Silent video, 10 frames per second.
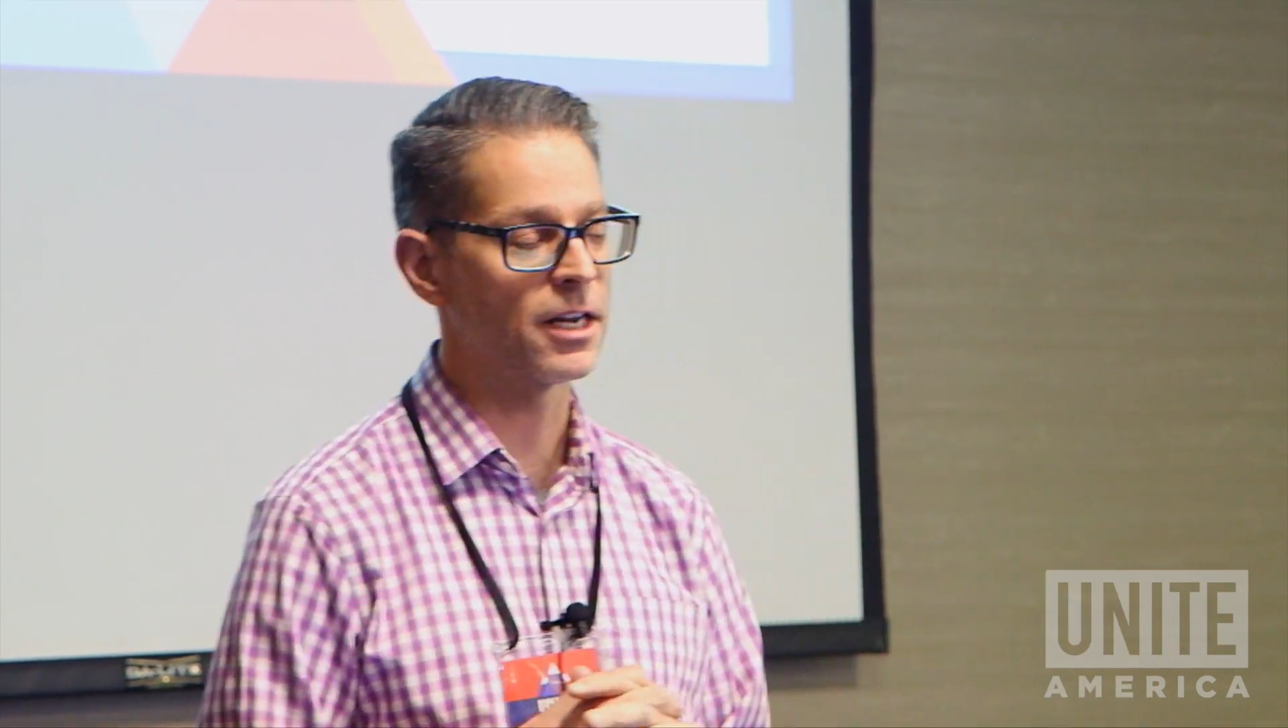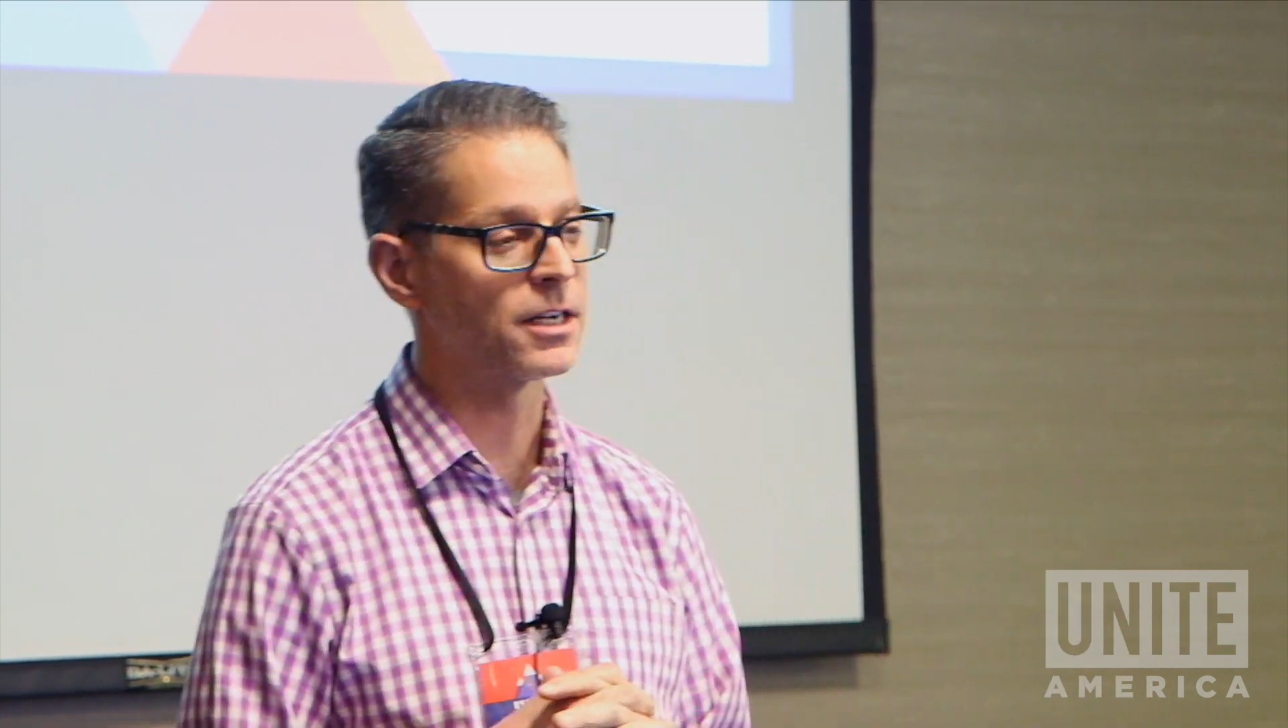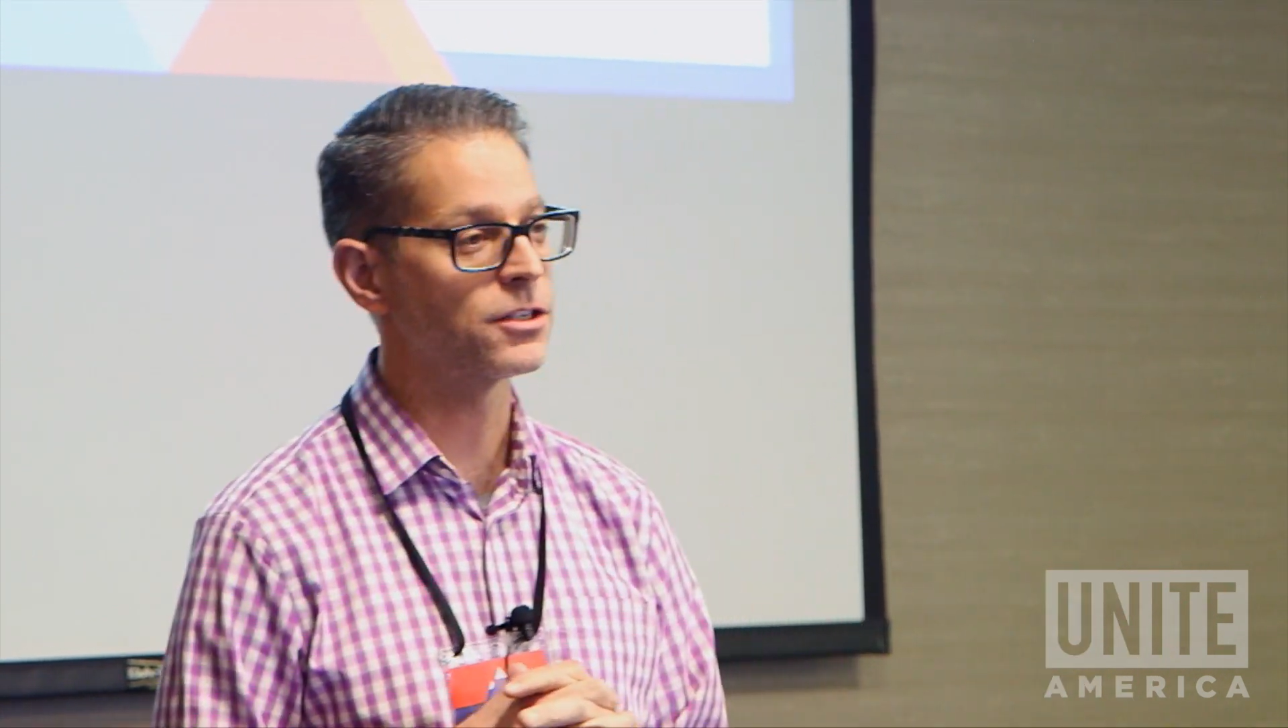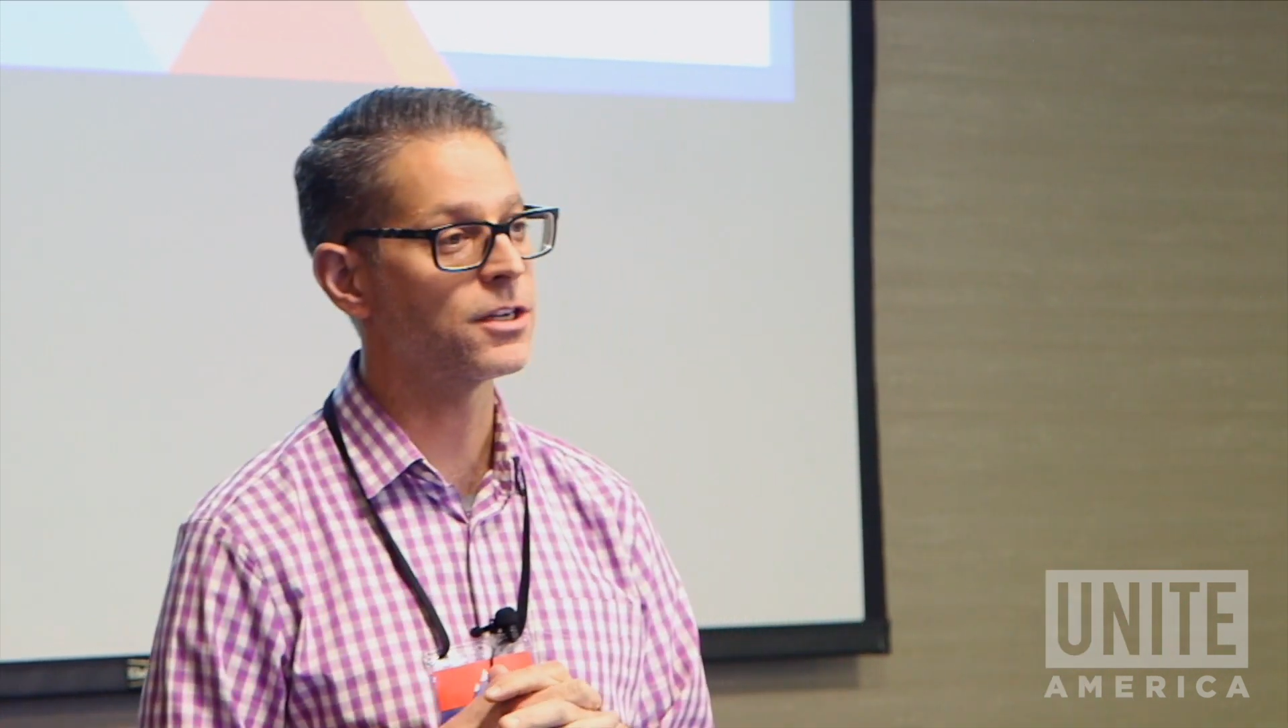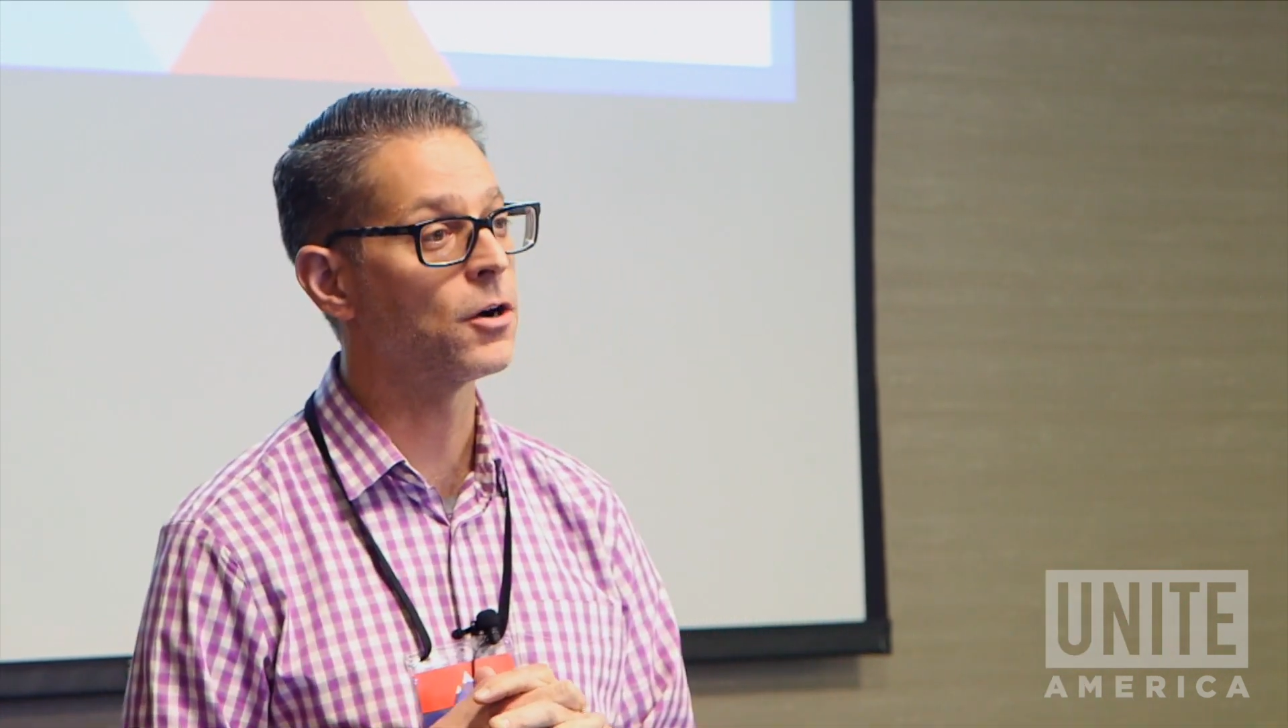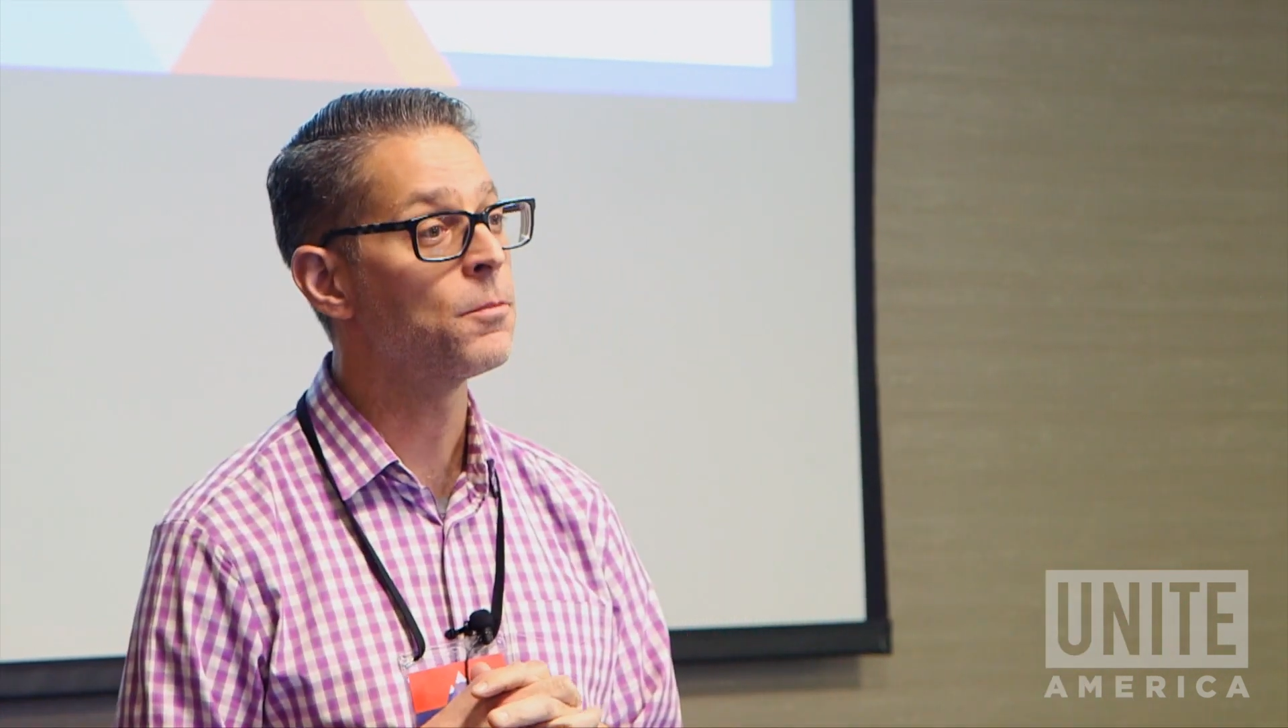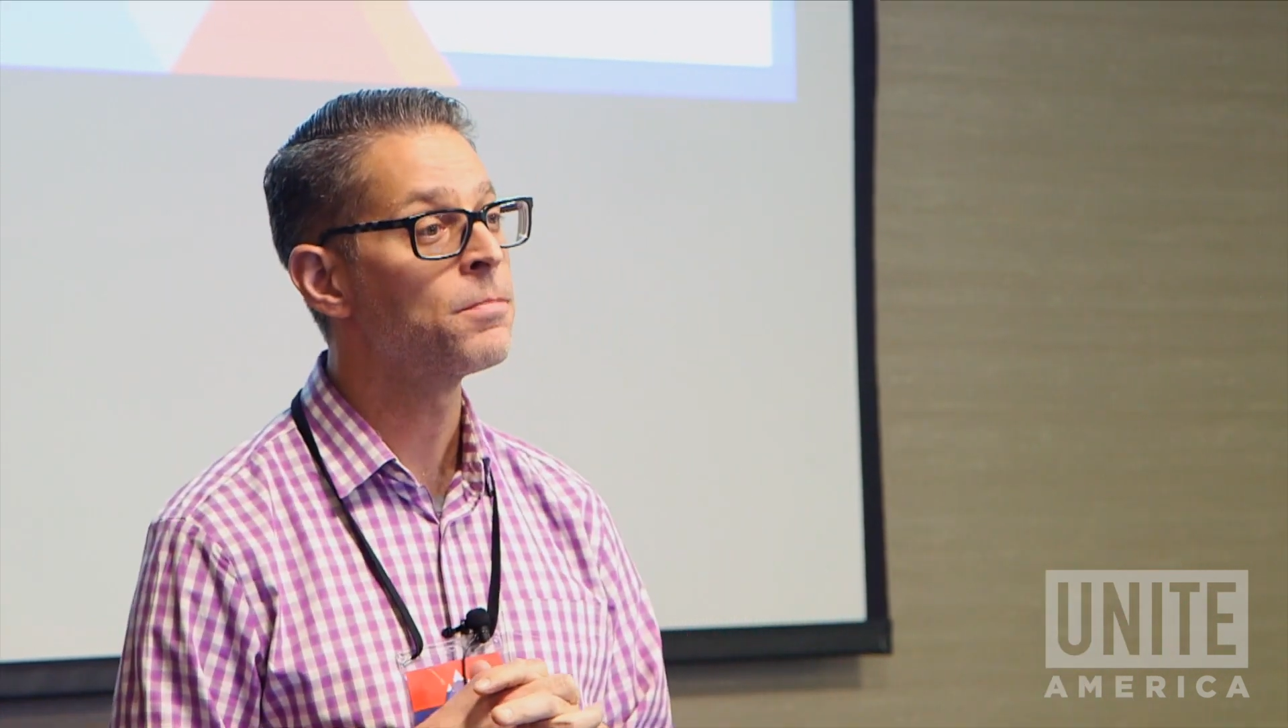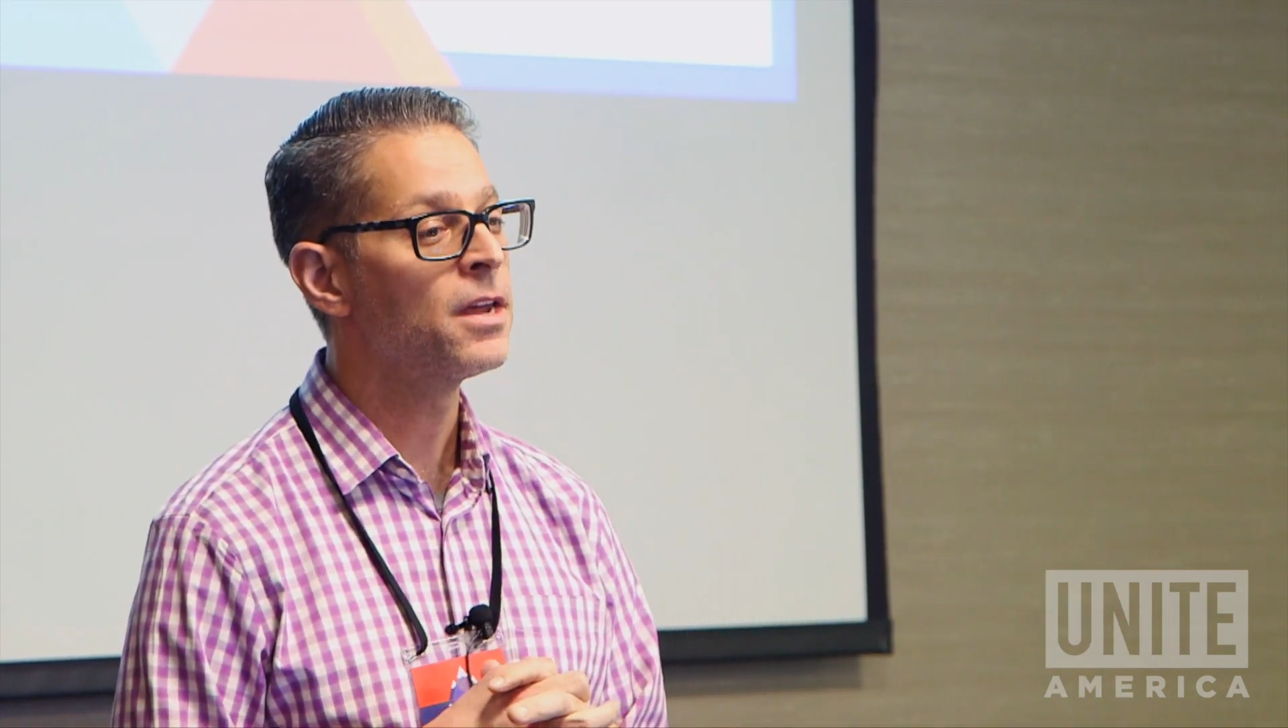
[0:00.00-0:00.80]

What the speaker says: in. So